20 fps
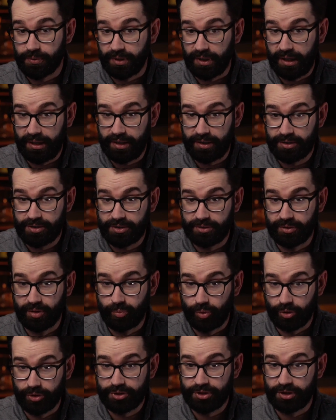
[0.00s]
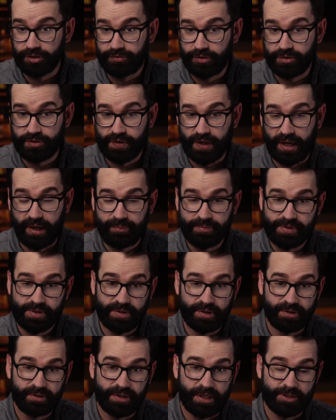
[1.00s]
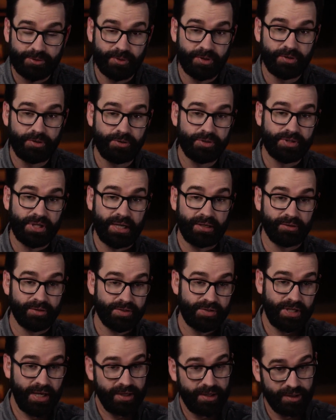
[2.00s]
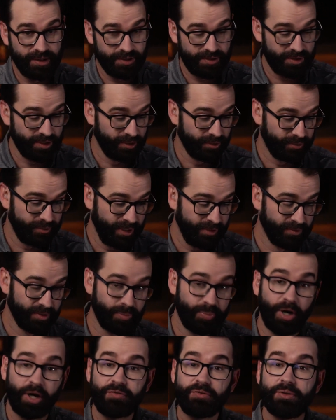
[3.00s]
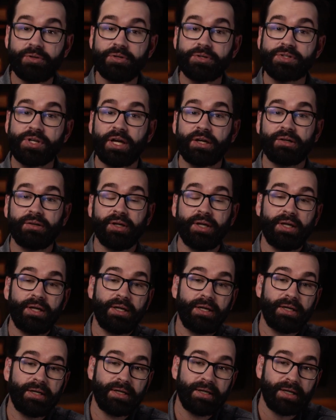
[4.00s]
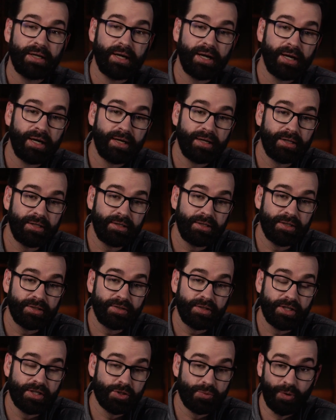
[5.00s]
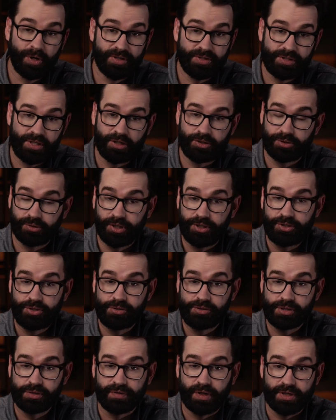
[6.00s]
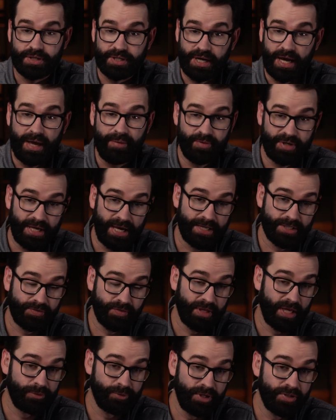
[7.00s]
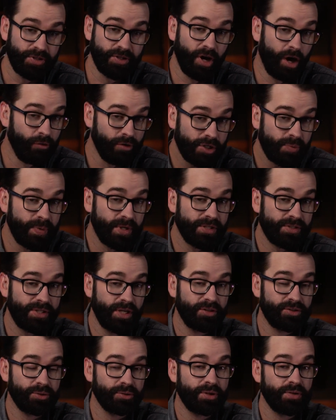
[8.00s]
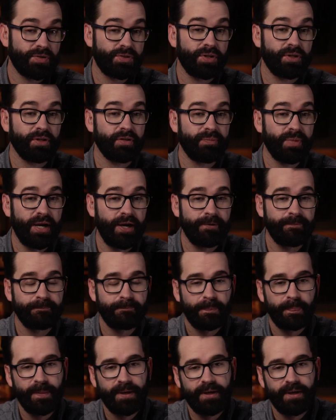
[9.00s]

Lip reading: relating to abortion a few times. And that's where the news cycle has taken us, though even apart from the news cycle, it is one of the central issues of our time and has, for that reason, always been a central concern of mine.